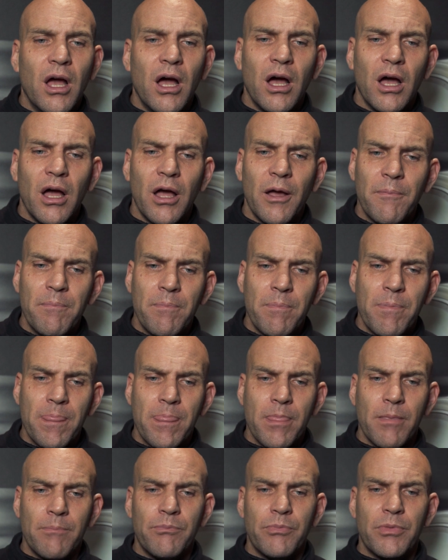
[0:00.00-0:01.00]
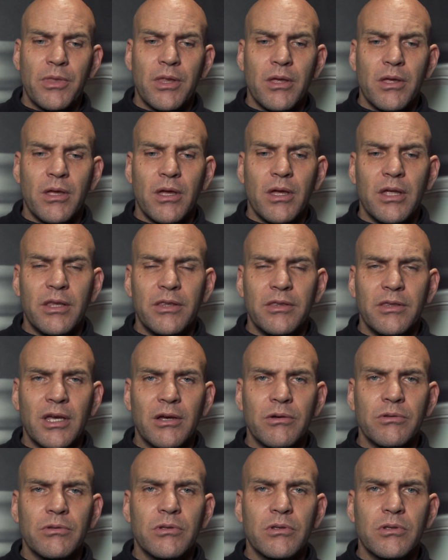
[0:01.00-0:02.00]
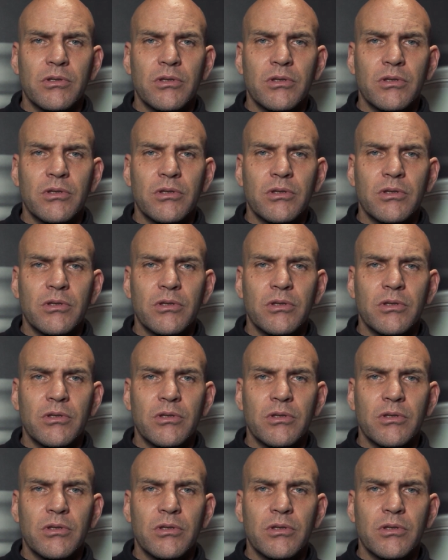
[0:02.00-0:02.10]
Now,